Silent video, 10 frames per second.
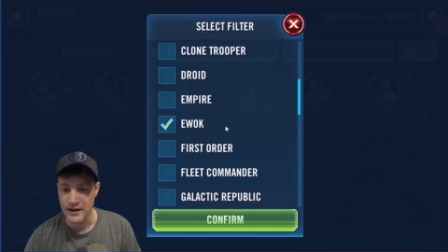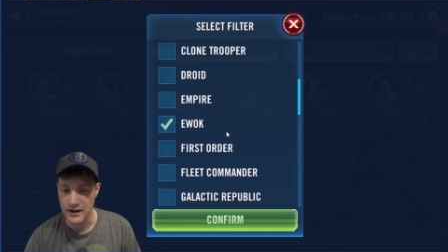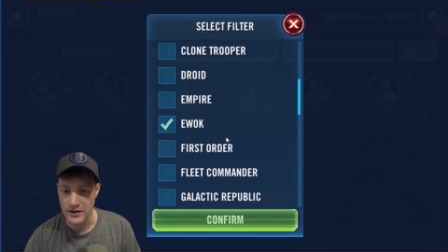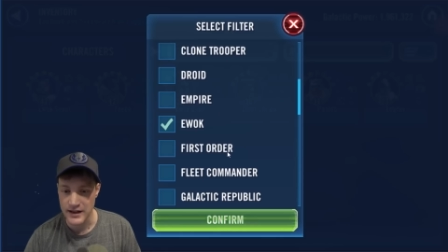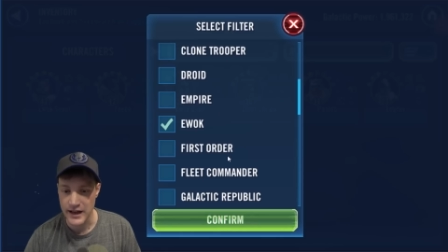
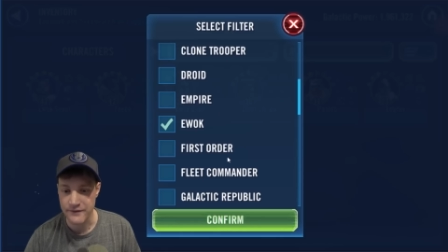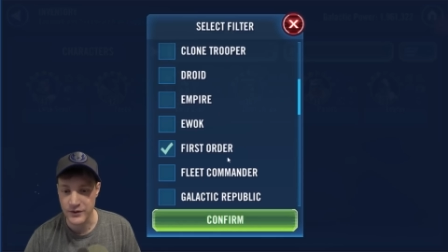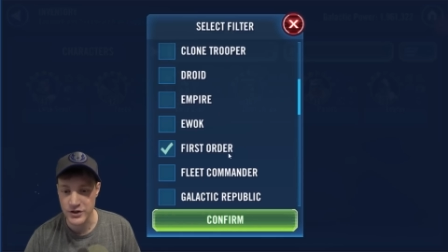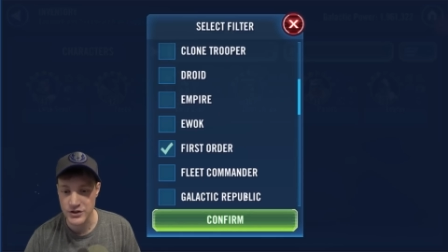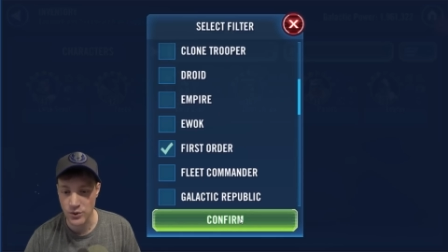Okay,
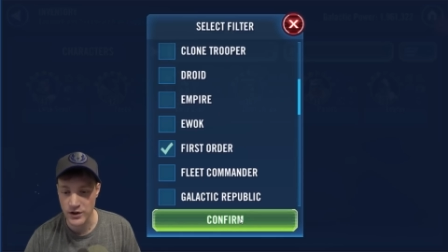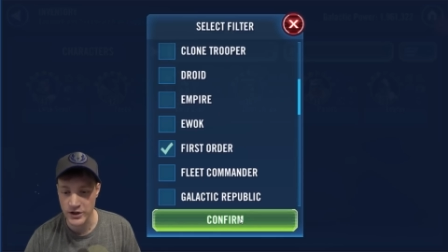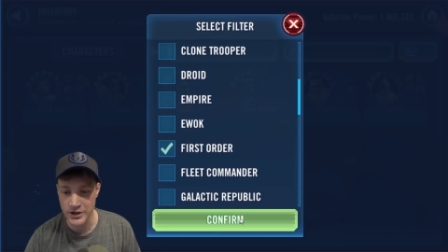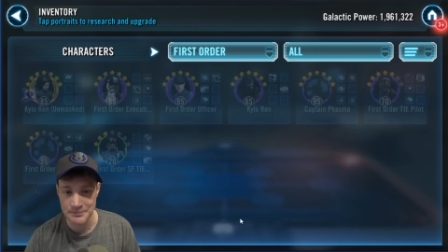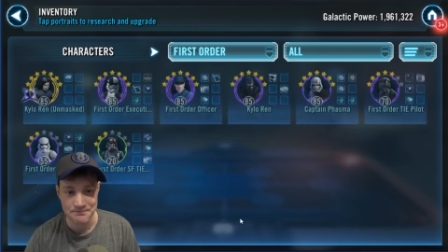first
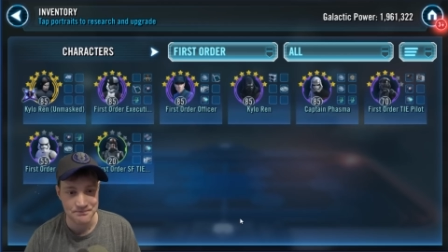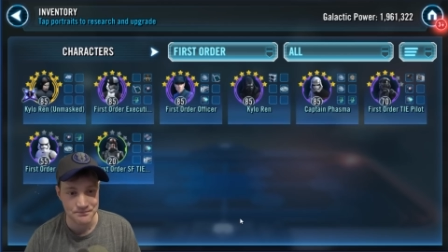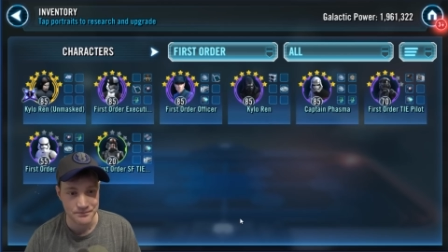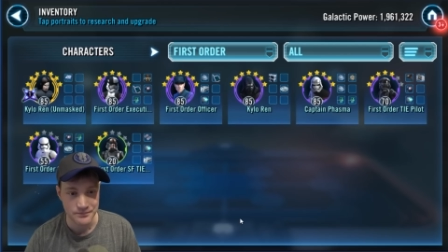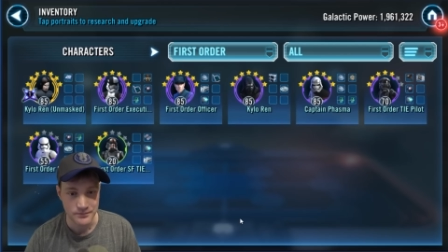order.
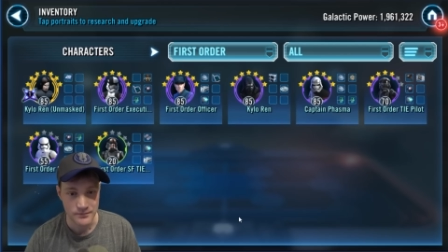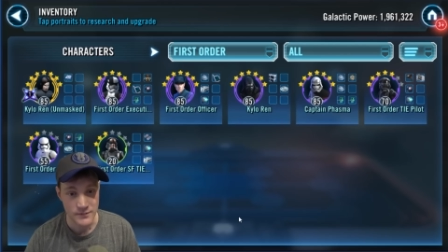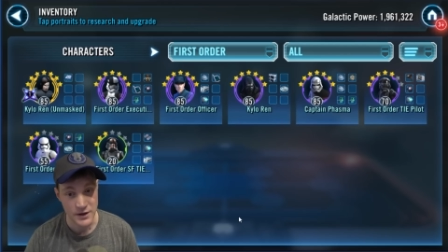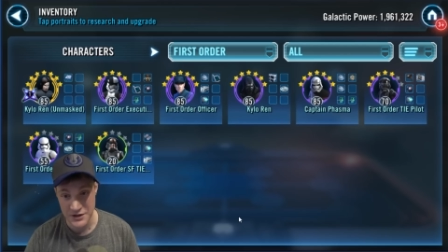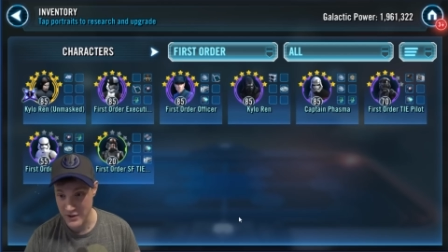
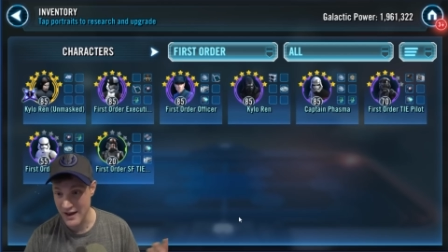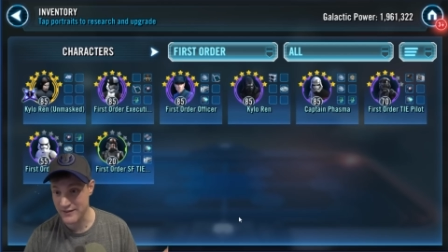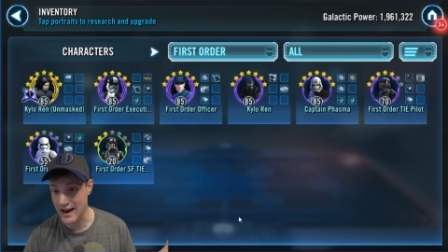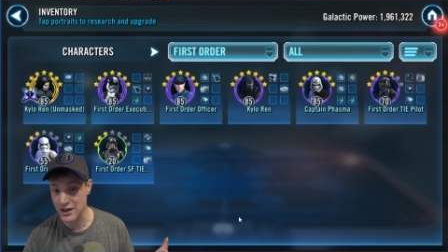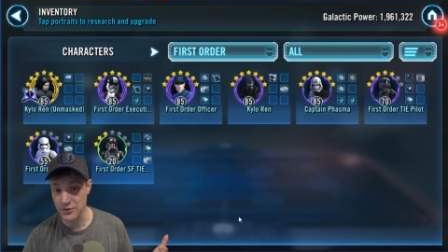You
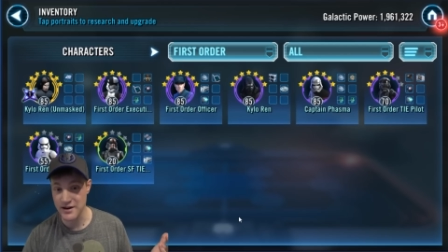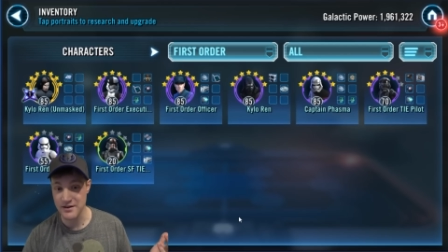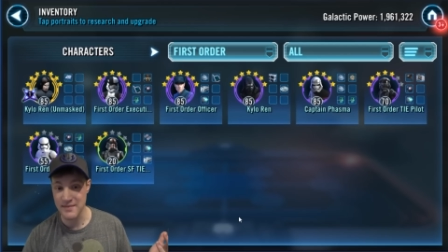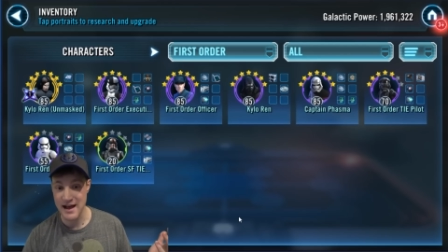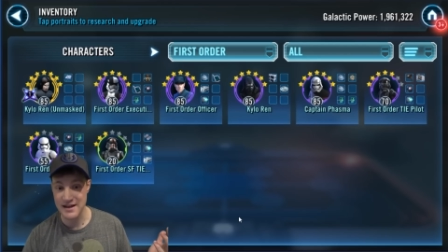have Kylo
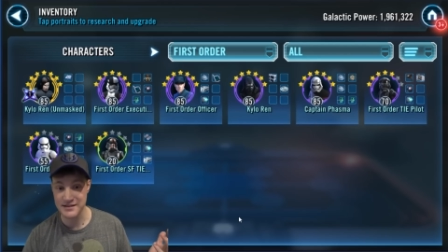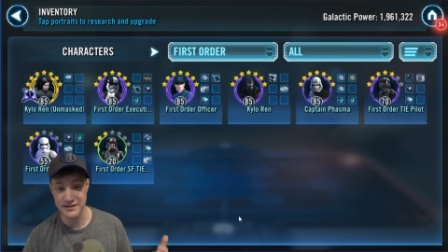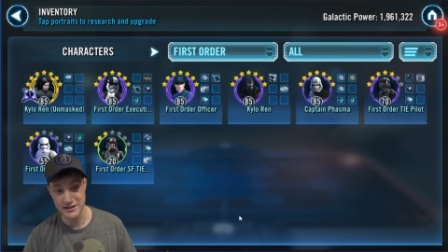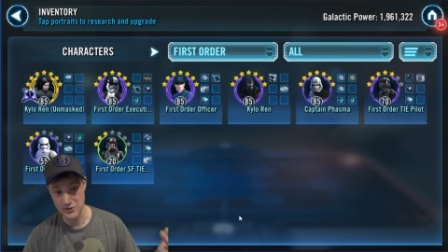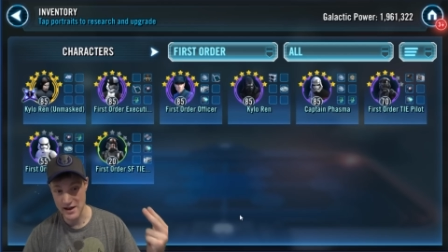Ren
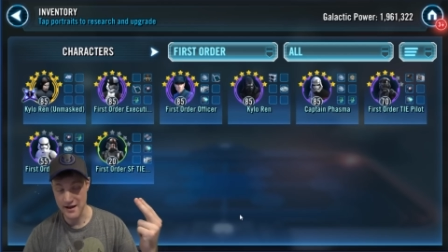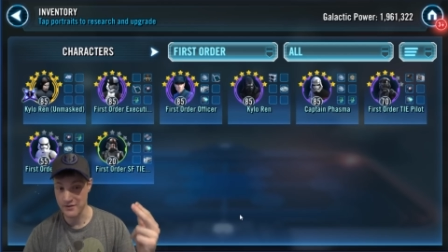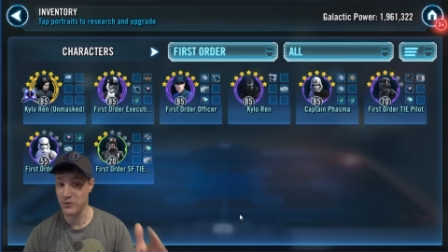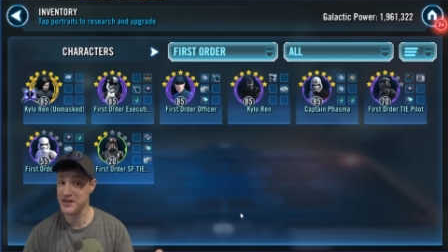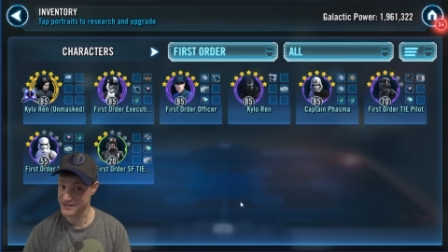Unmasked, you have
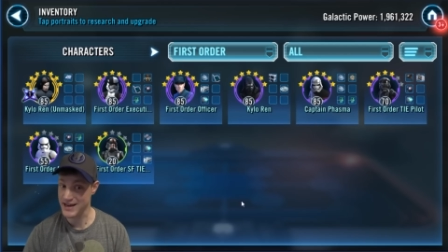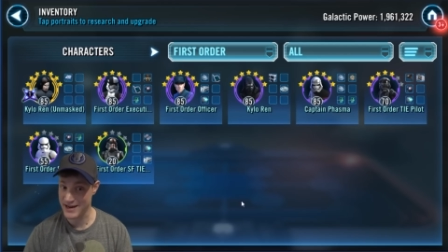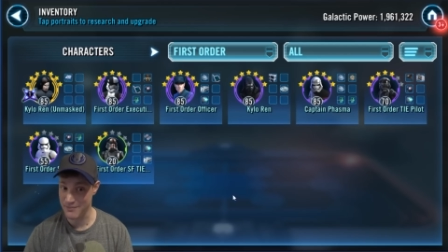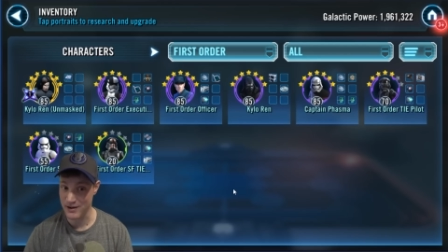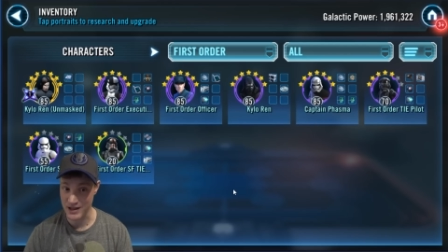with a
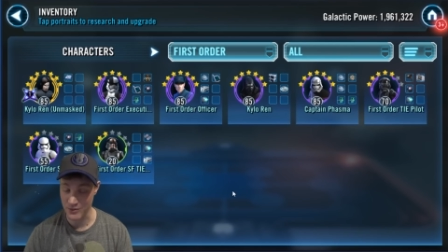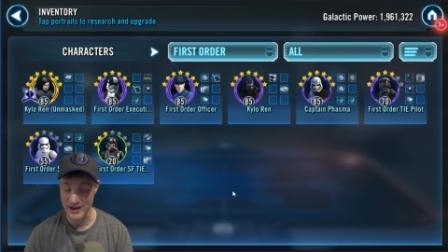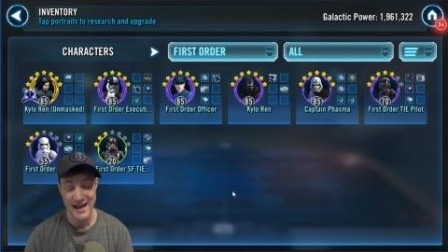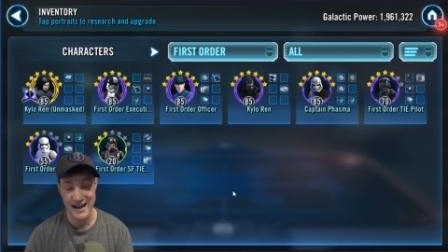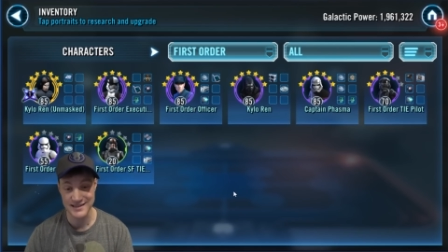Zeta, by the
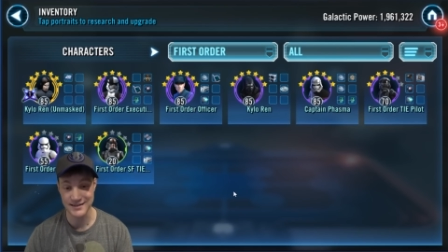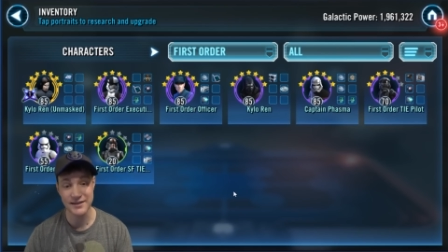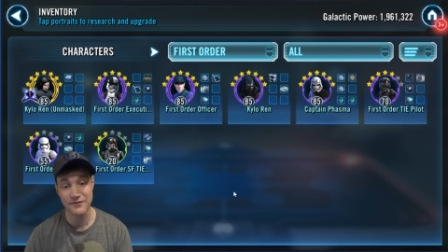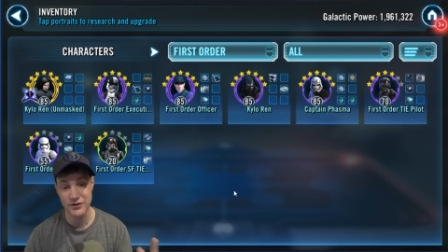way, excellent.